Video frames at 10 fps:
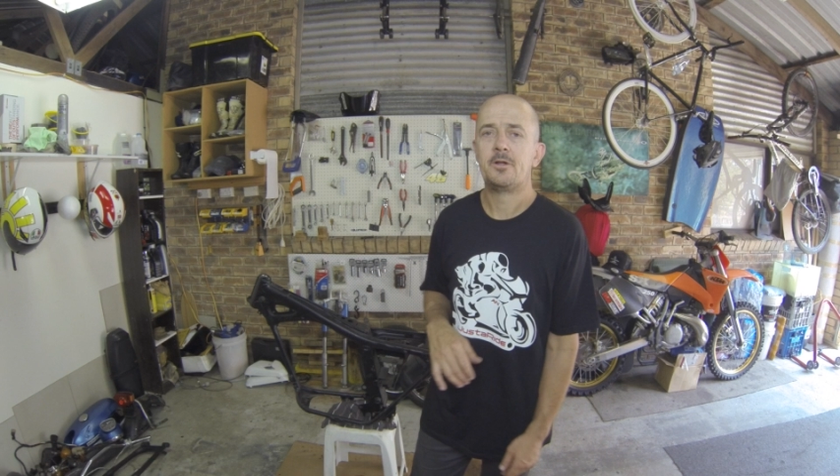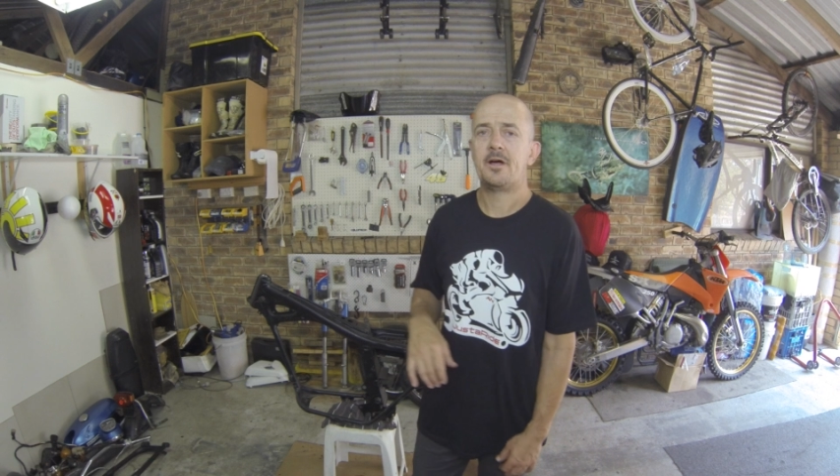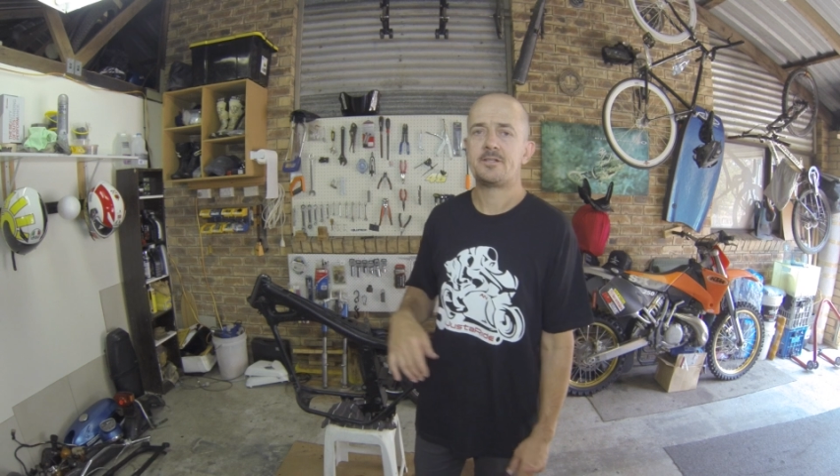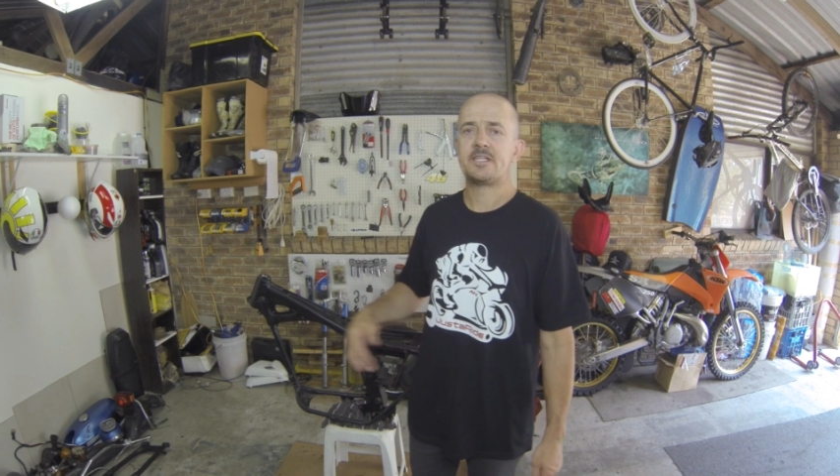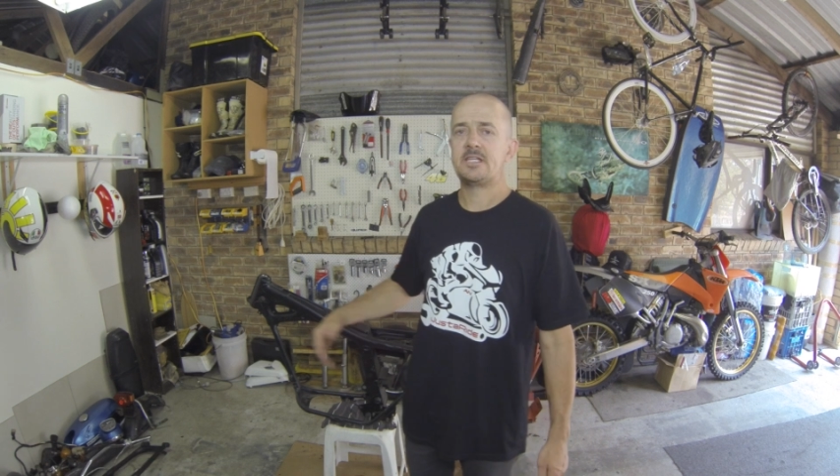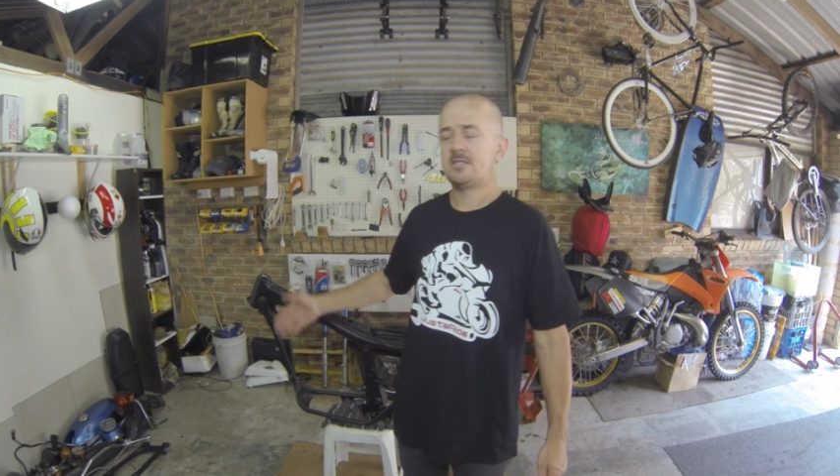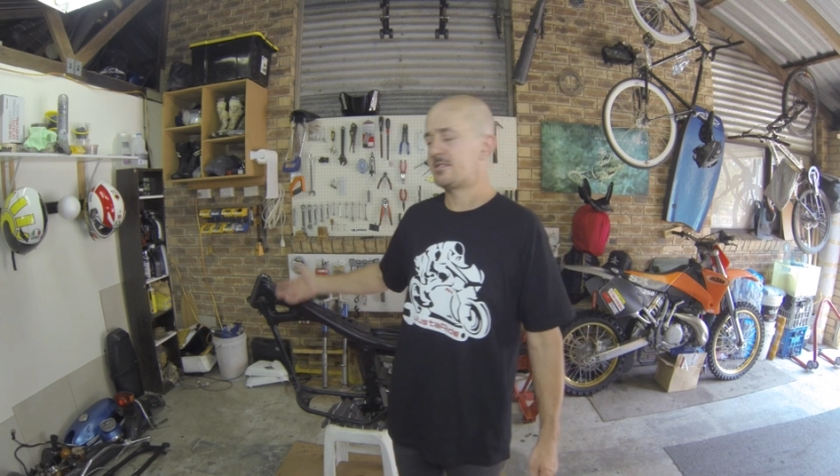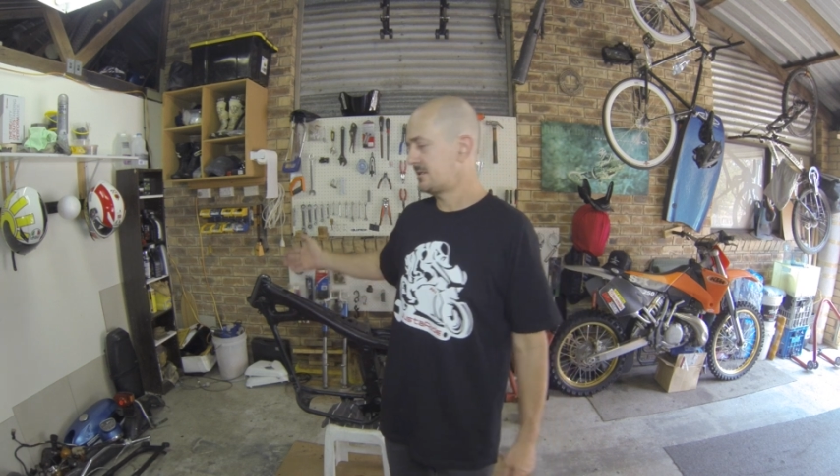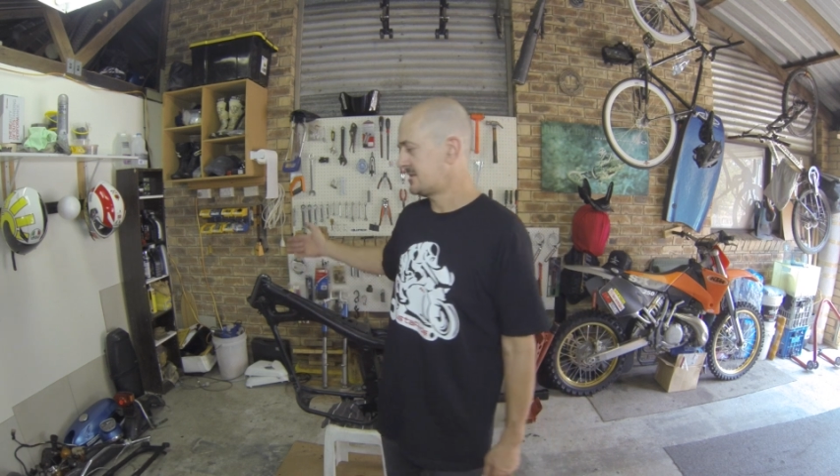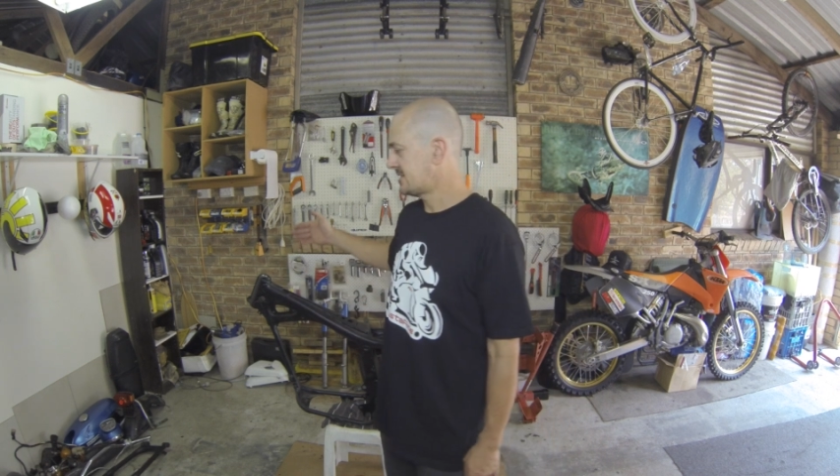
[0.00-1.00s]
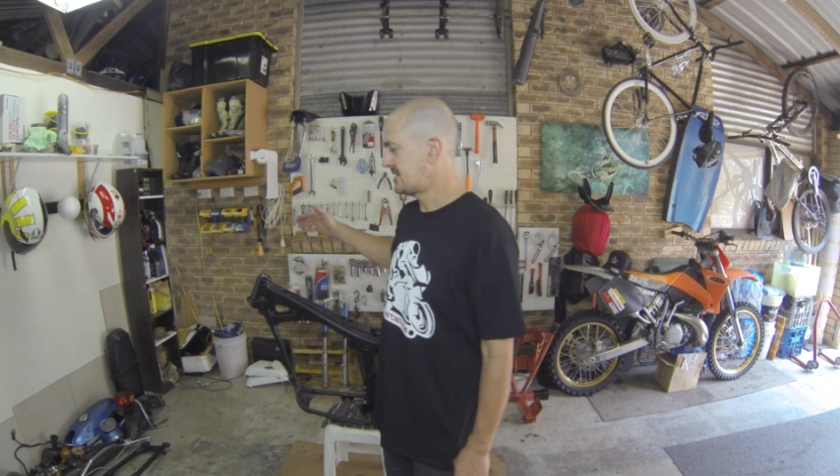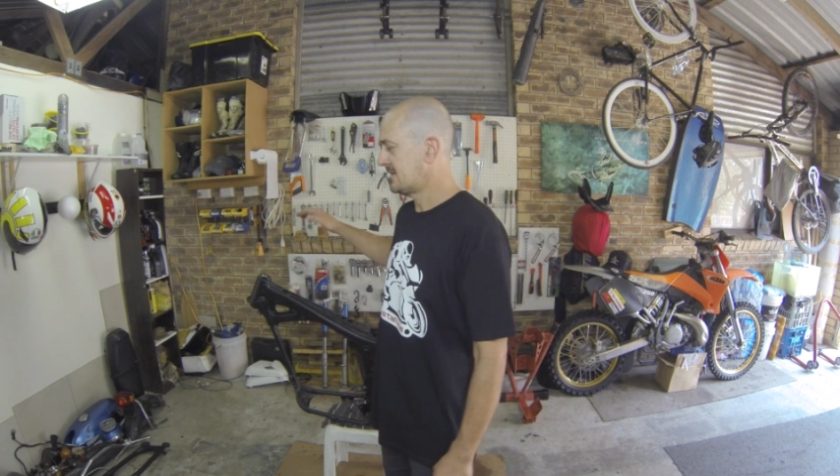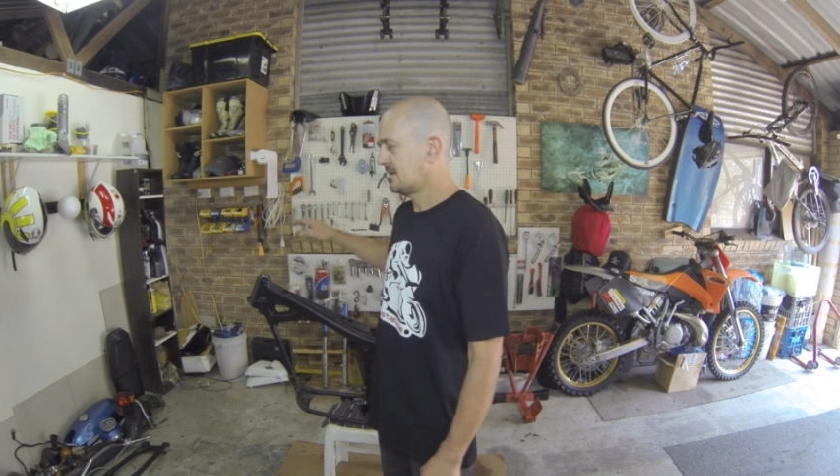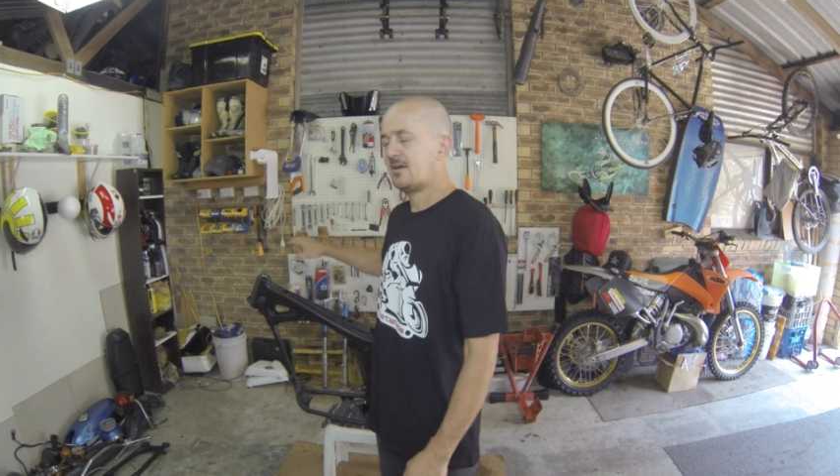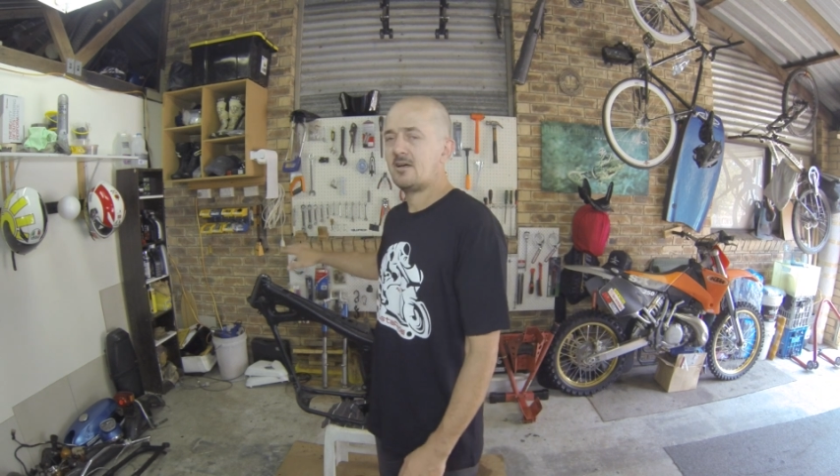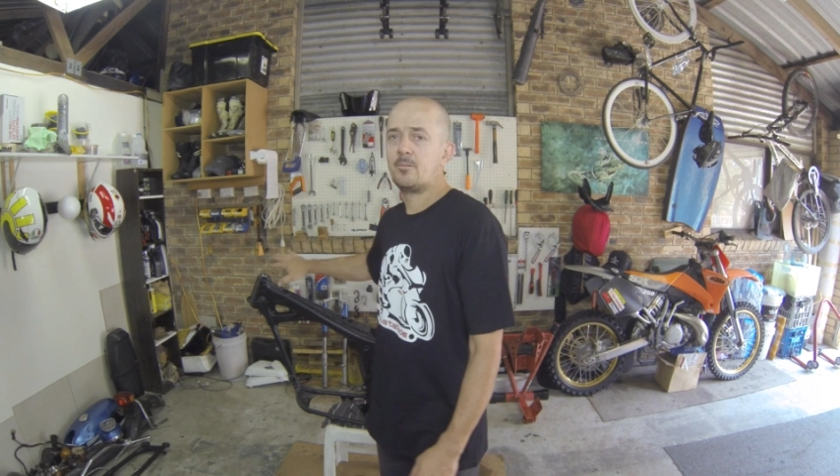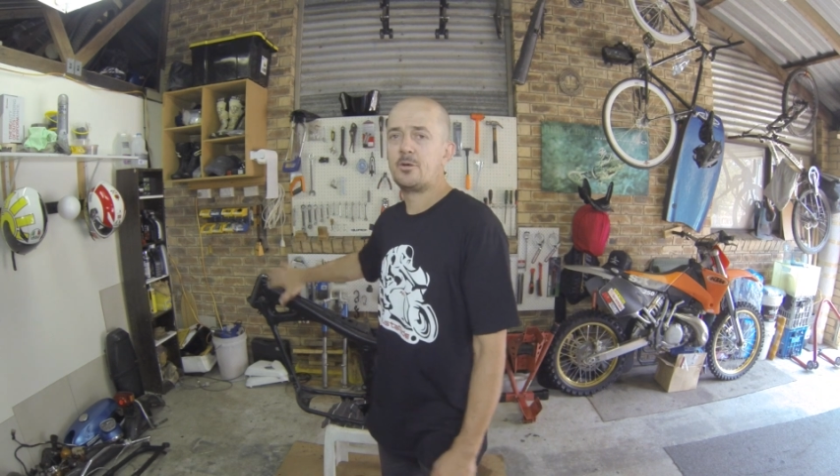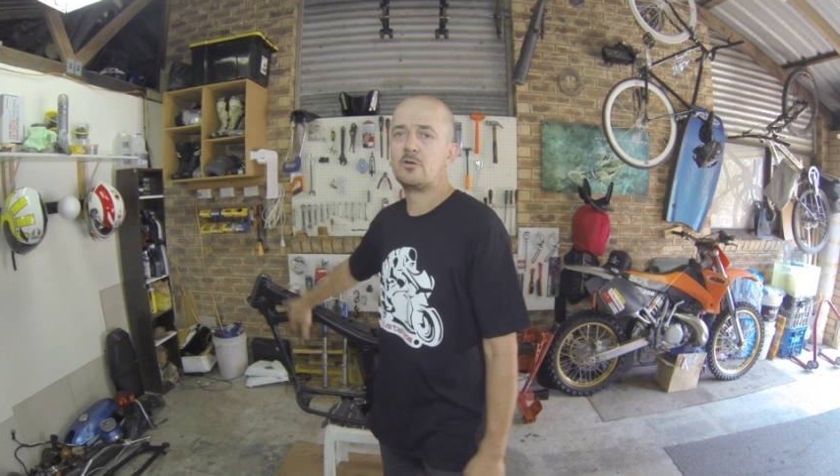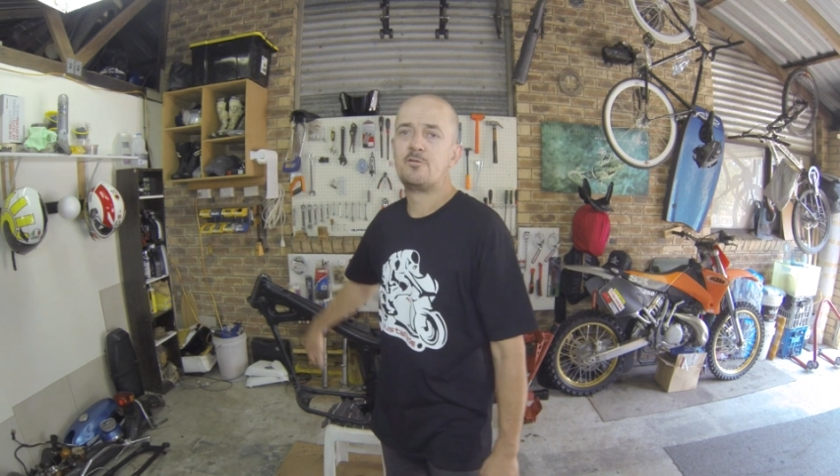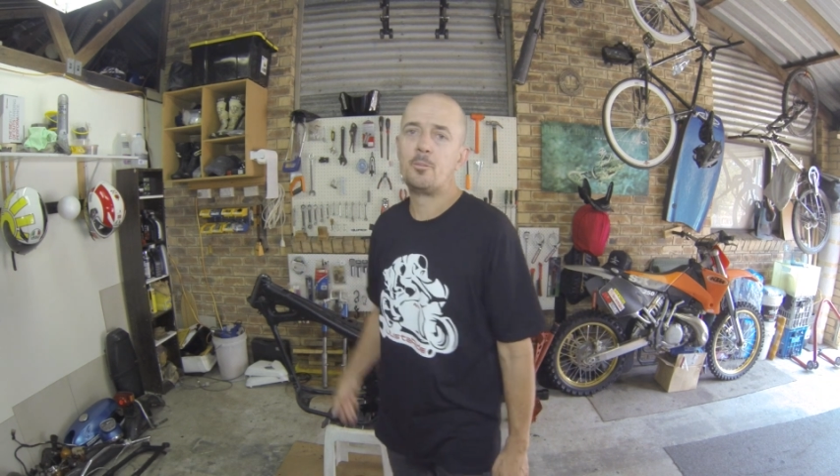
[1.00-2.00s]
I see this as a
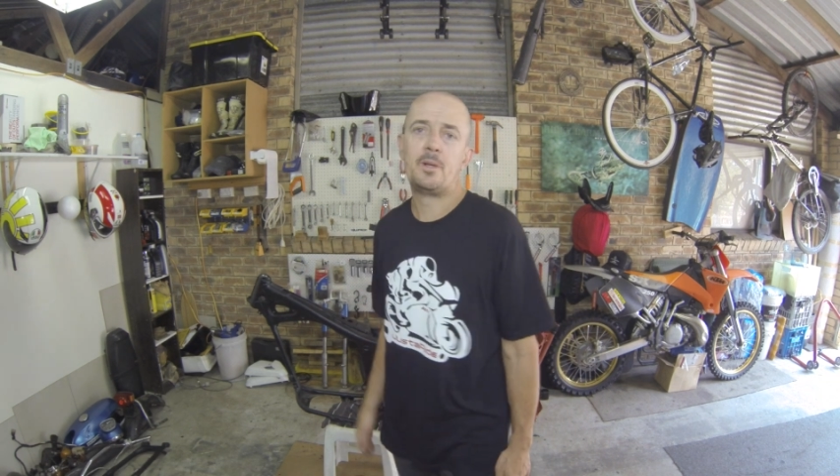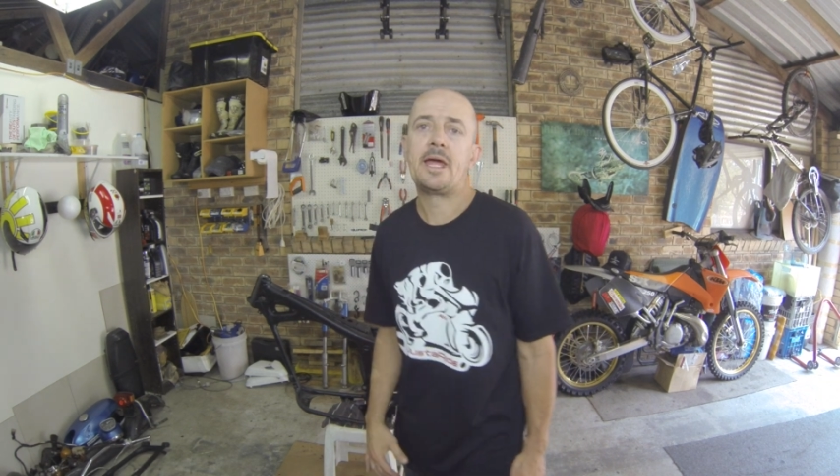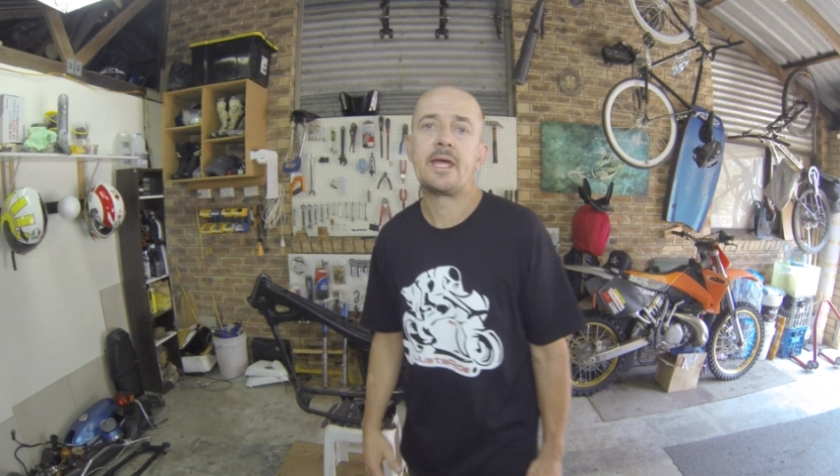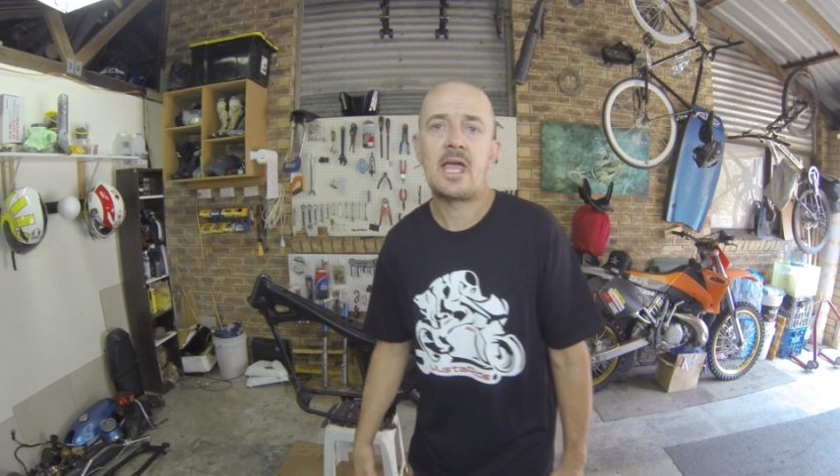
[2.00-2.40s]
beautiful blank